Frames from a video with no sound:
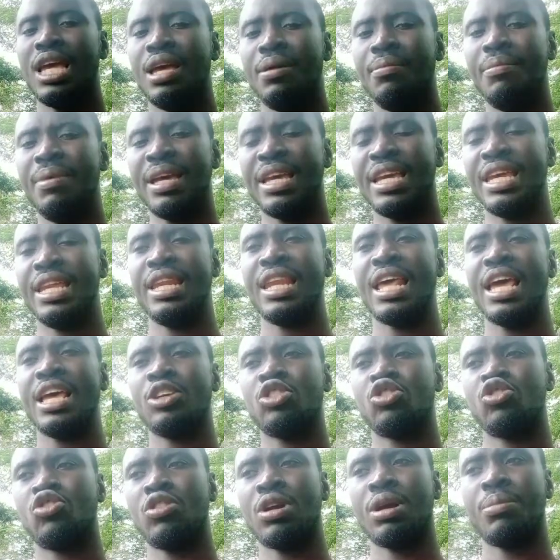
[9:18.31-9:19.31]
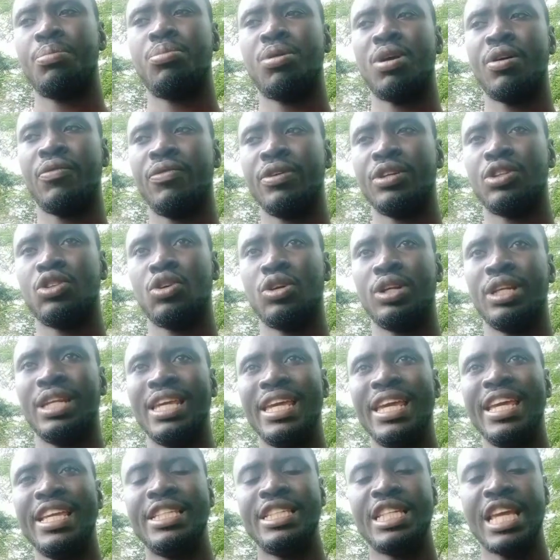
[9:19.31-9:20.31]
and making extra profit on
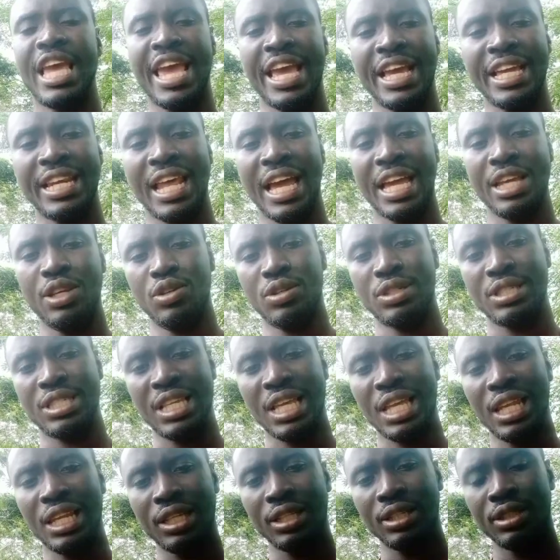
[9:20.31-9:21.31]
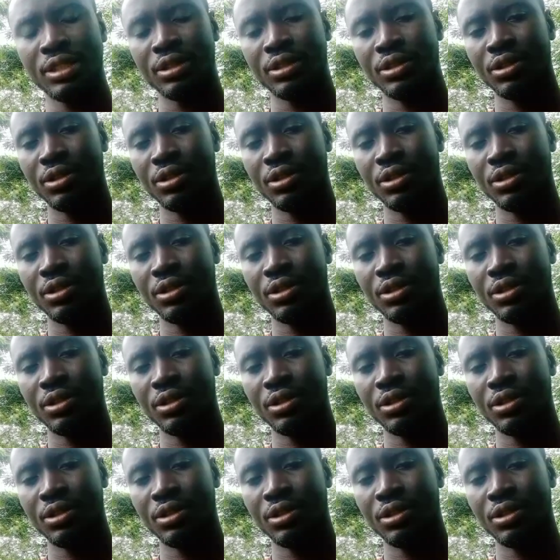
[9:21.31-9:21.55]
each egg that you sell,